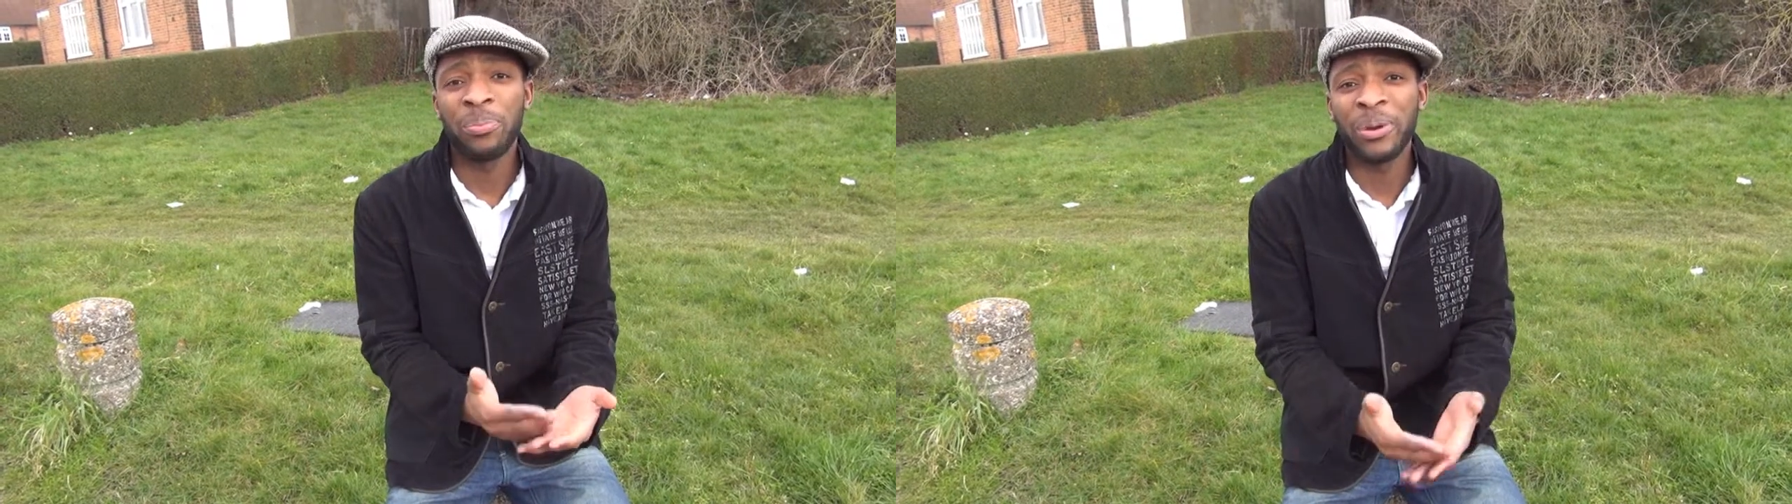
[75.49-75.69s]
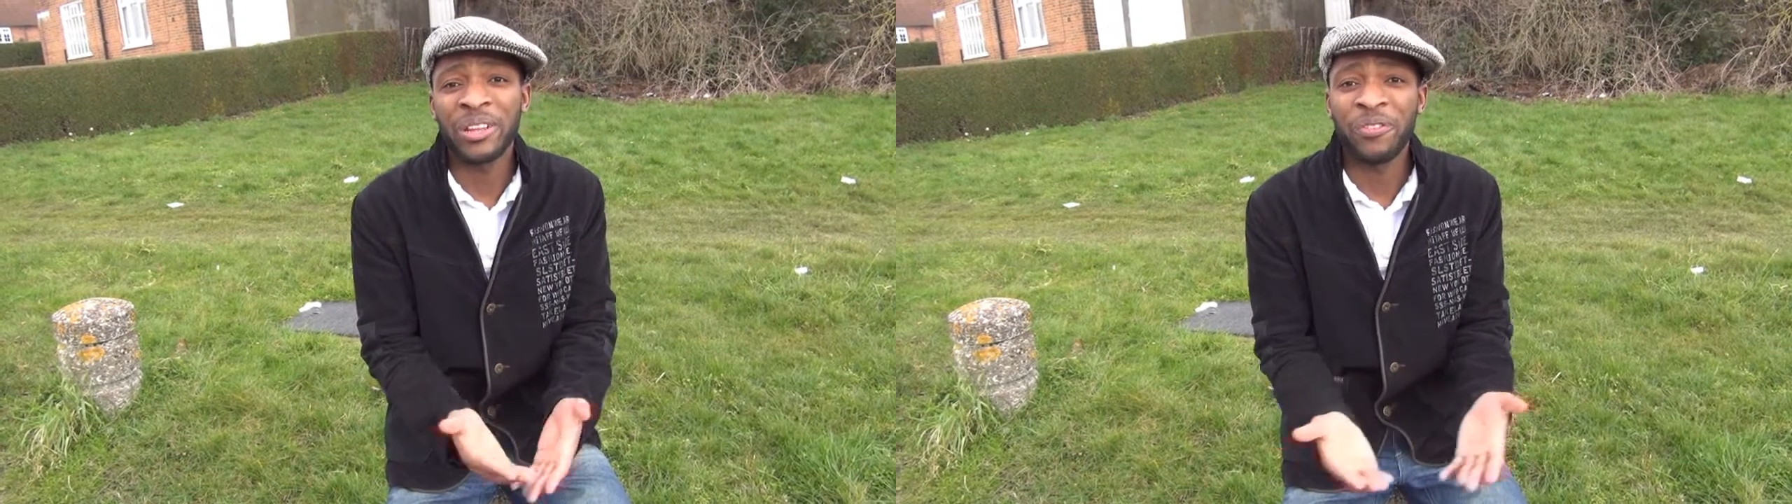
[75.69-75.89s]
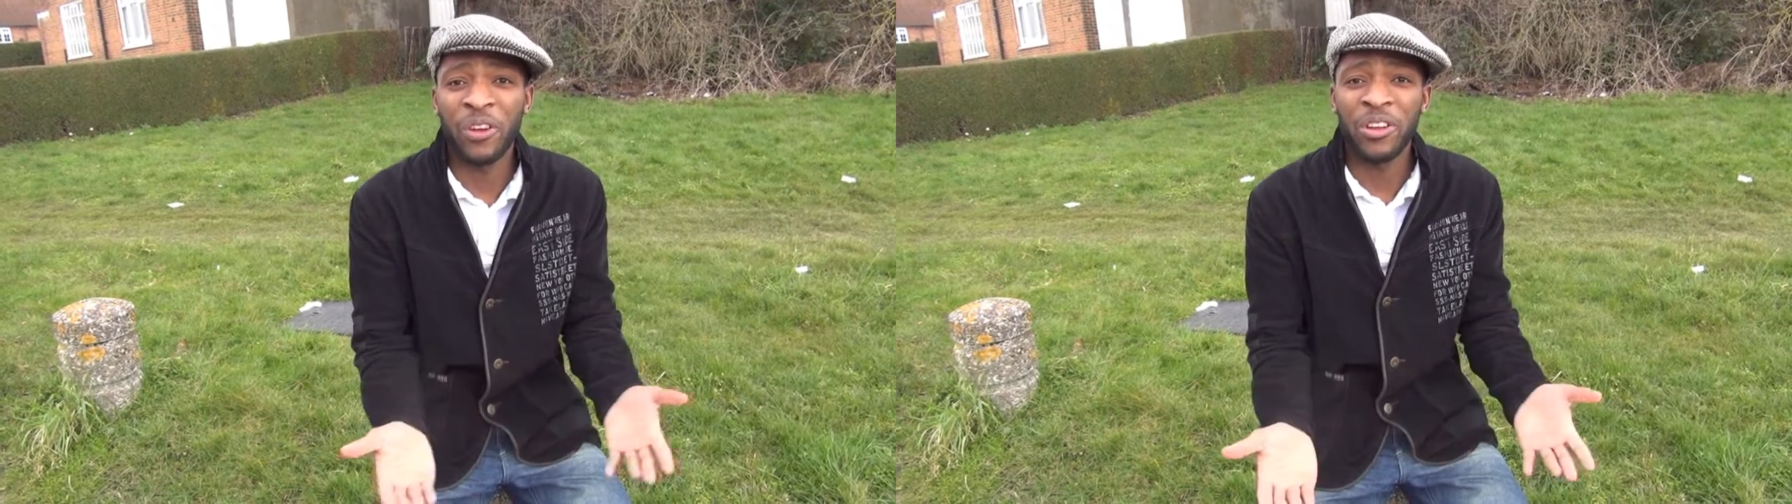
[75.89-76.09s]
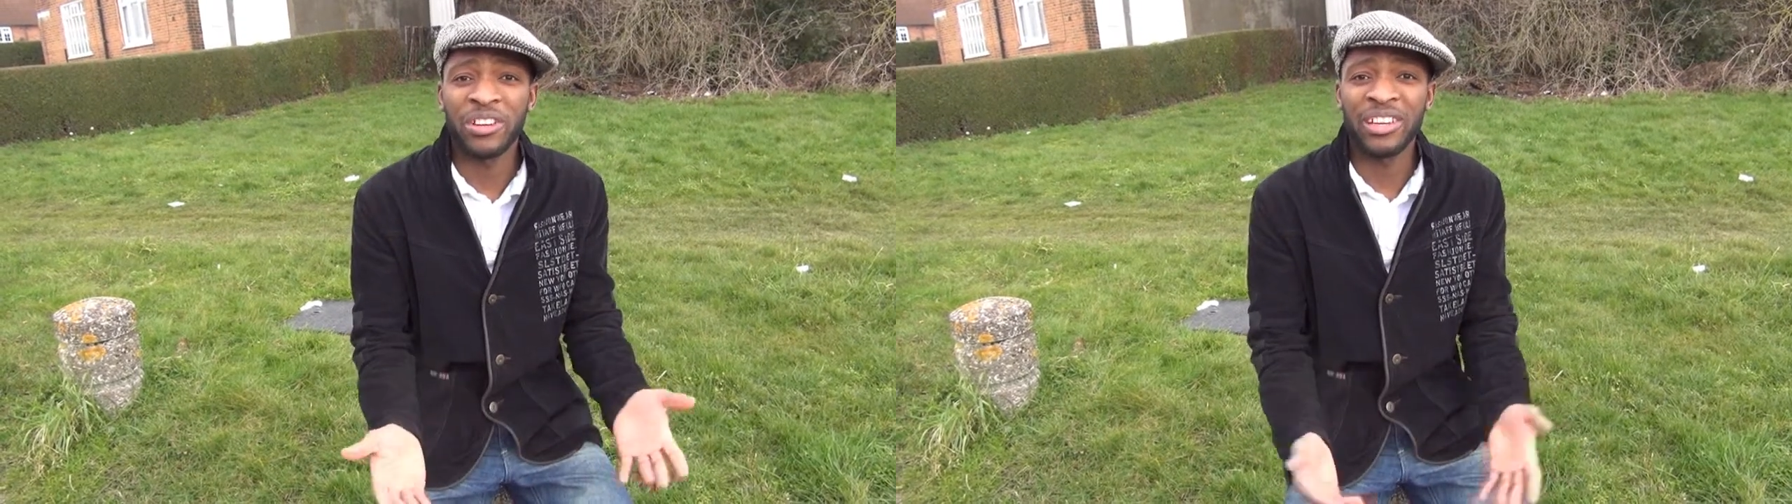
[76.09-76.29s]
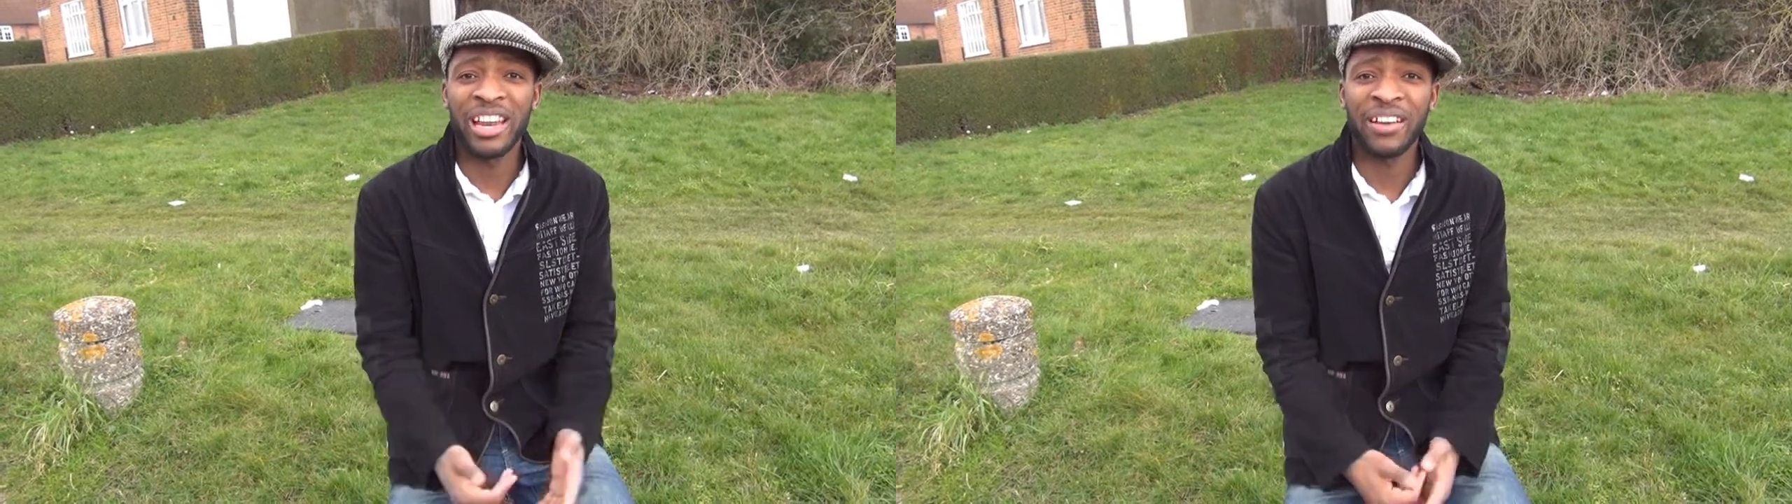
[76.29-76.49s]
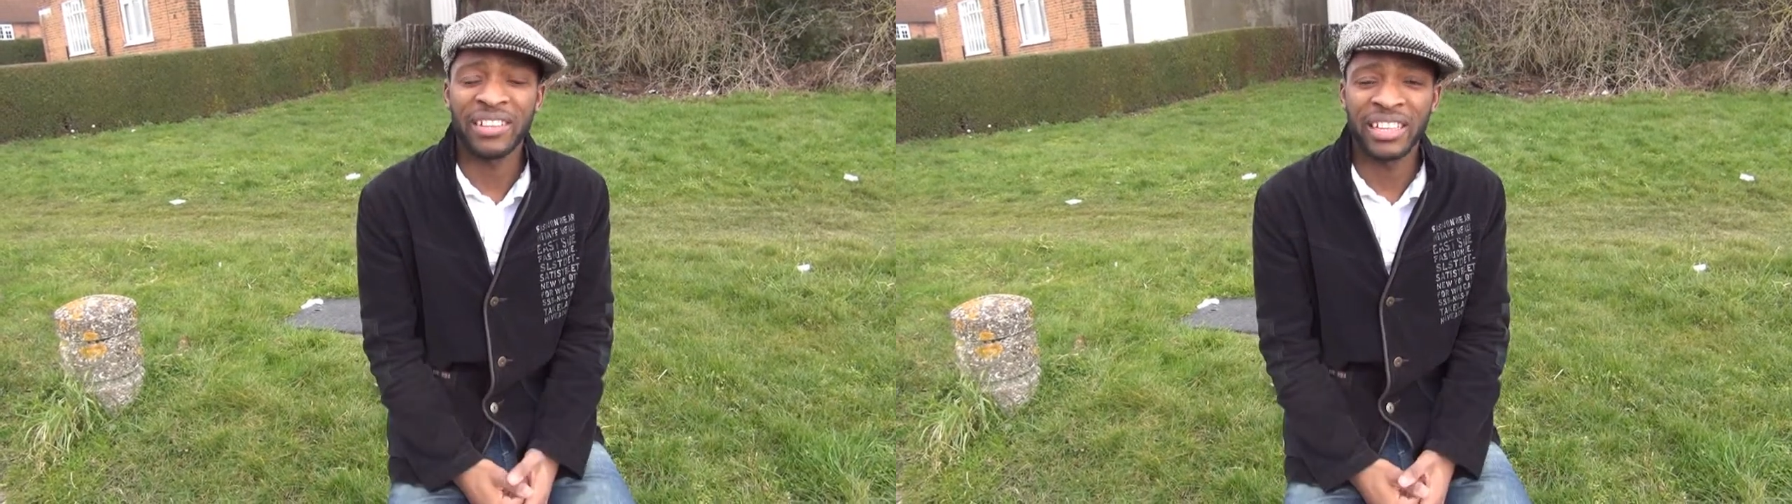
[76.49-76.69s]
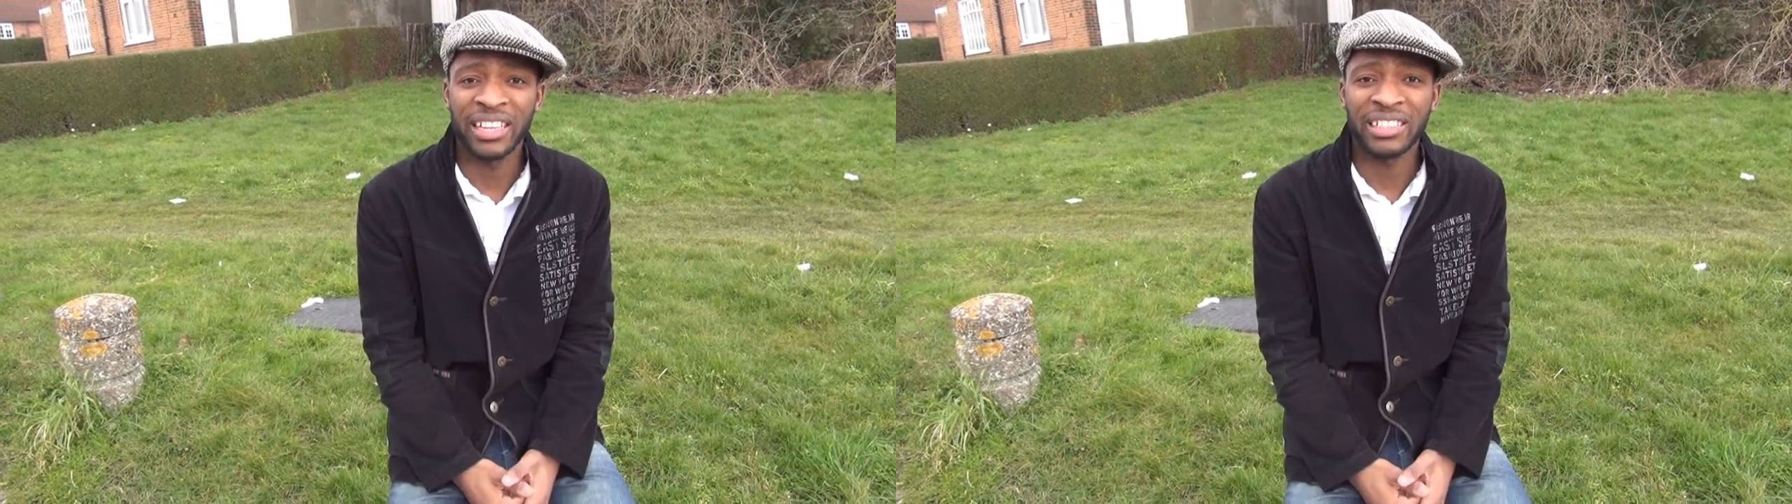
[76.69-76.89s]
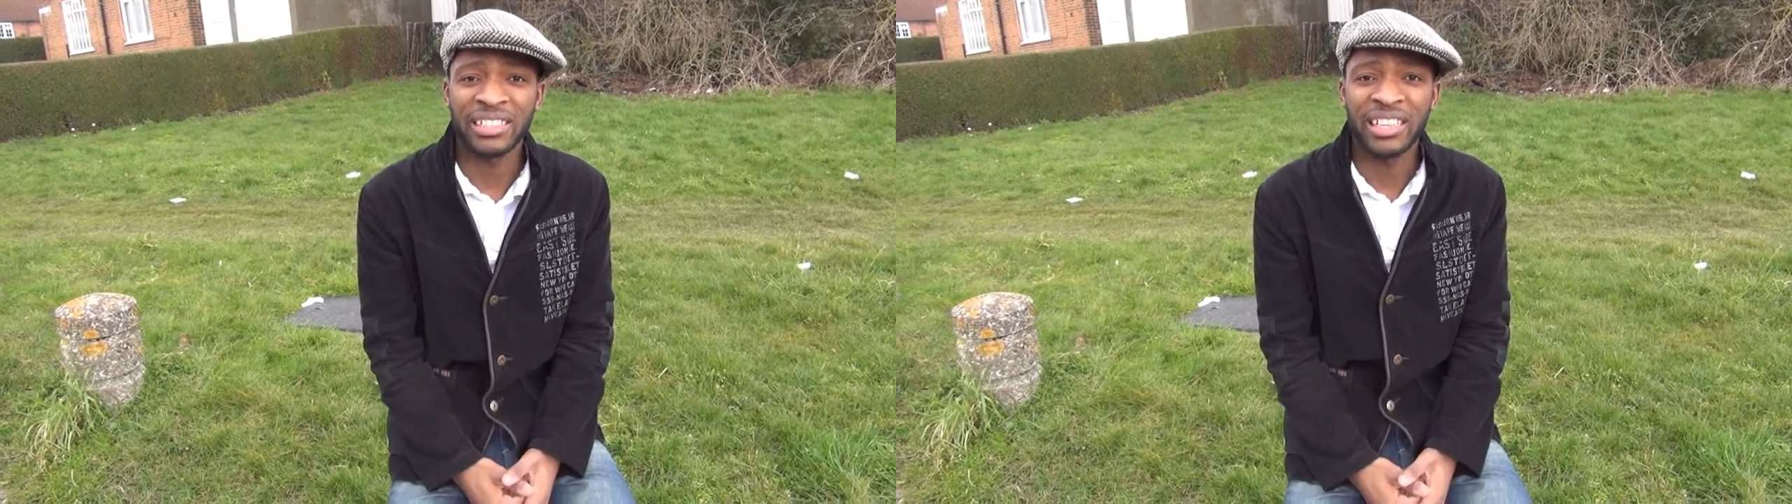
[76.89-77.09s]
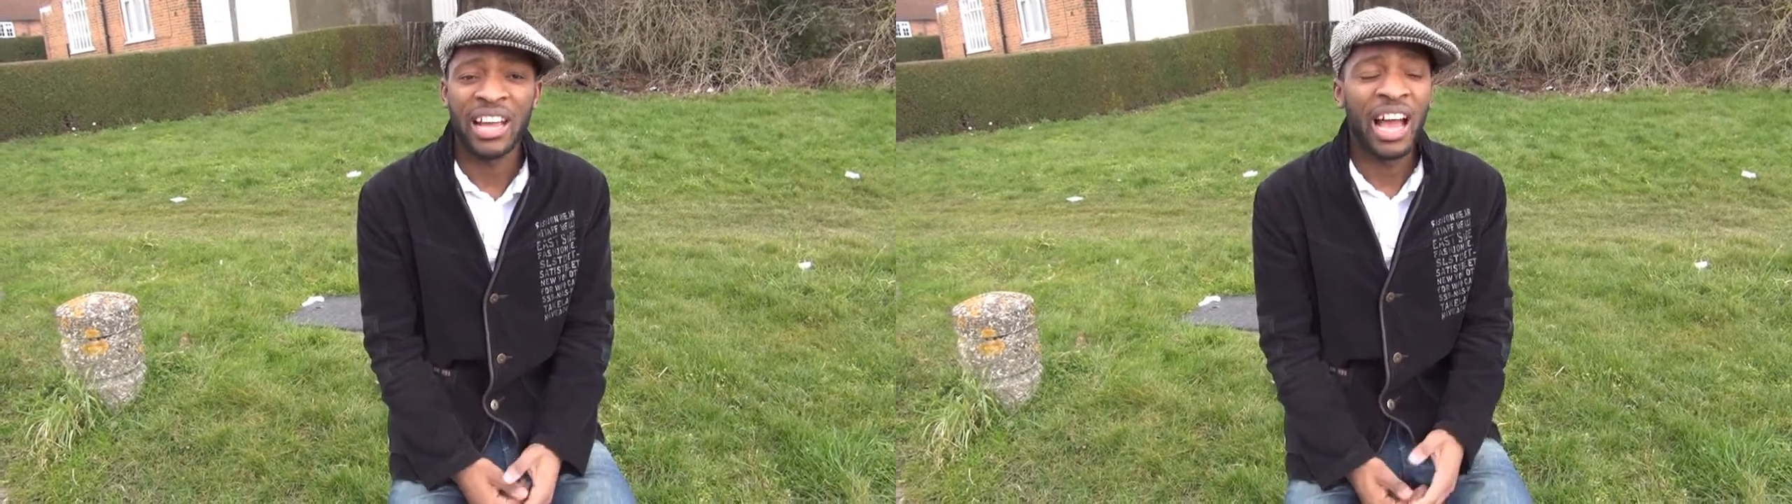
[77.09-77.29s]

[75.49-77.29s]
brick phone nowadays?